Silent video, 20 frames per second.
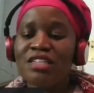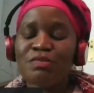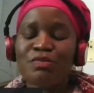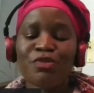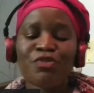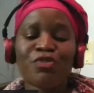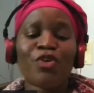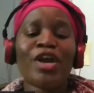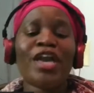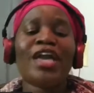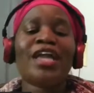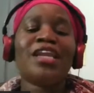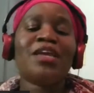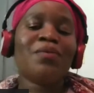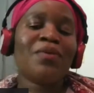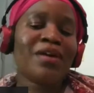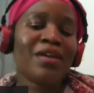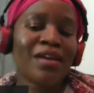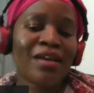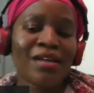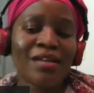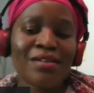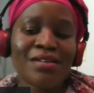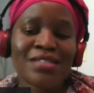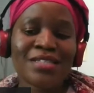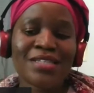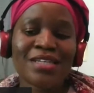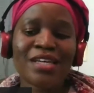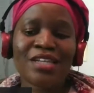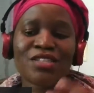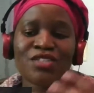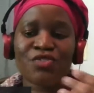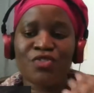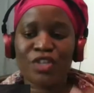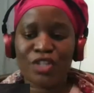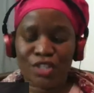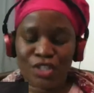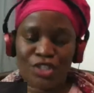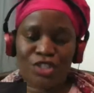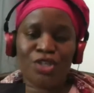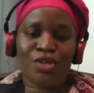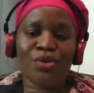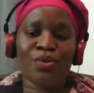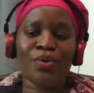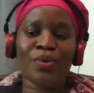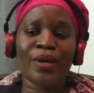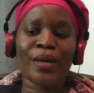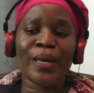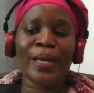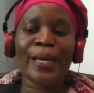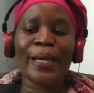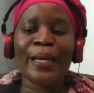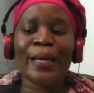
else, before anyone else, it's first you.